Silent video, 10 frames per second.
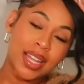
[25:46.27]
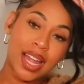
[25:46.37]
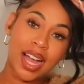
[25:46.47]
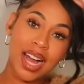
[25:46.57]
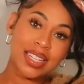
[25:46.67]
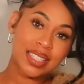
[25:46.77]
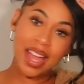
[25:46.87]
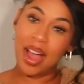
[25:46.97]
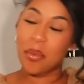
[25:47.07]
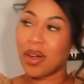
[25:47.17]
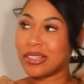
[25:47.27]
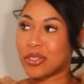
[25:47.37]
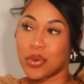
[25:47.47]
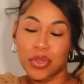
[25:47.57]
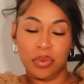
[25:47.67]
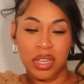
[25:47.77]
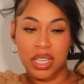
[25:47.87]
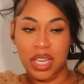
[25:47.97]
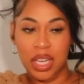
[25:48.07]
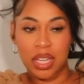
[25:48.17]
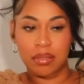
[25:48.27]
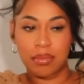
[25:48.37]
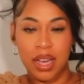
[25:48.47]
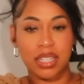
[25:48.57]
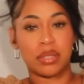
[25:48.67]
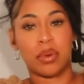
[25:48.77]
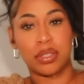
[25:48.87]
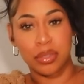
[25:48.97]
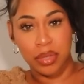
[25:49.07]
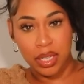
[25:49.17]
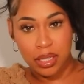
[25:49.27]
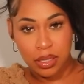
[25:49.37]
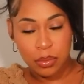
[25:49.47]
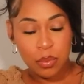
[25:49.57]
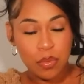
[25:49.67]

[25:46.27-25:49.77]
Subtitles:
Like, I say I want 2, 3 kids. I actually want 2 kids.